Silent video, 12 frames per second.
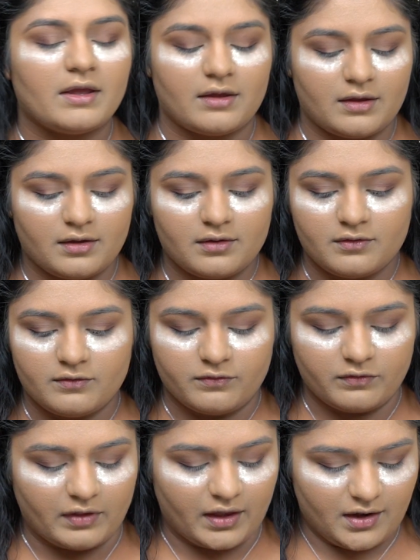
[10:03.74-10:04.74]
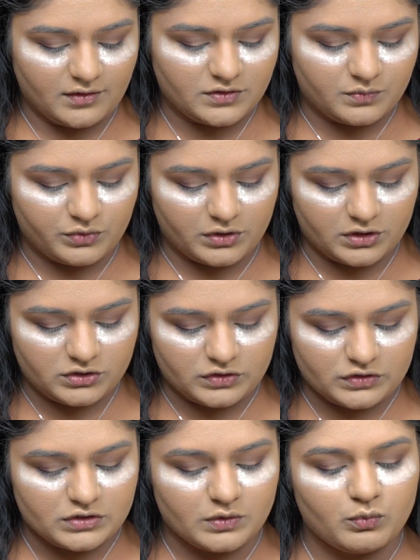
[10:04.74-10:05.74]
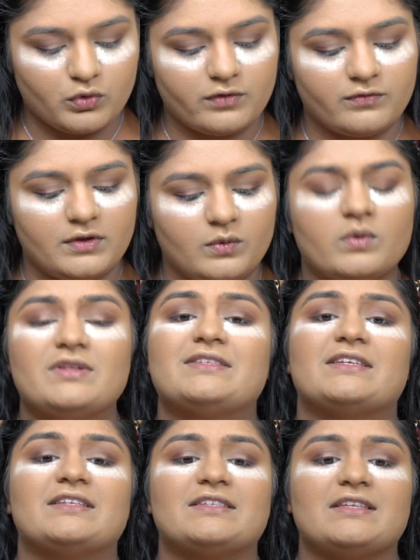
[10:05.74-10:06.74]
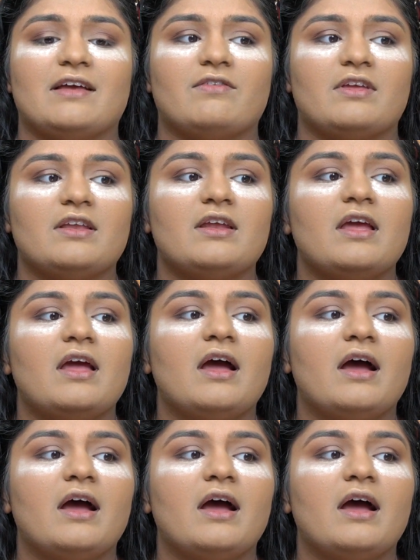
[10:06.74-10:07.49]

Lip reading: a flat brush. It's the Morphe 167.